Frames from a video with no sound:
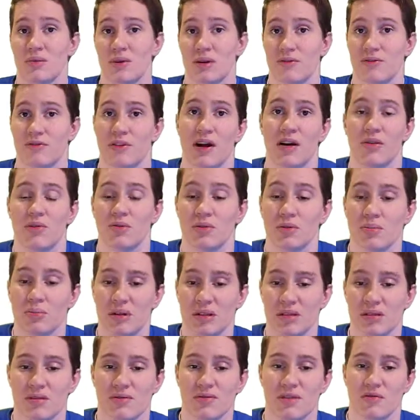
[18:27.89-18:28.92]
We found 3
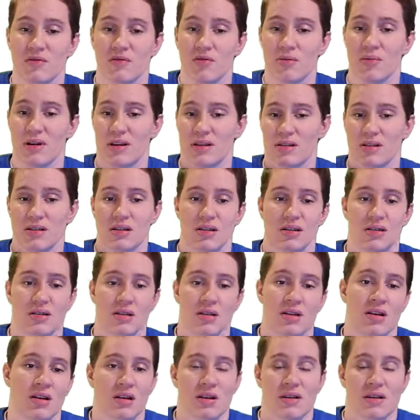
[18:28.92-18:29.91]
pieces of information.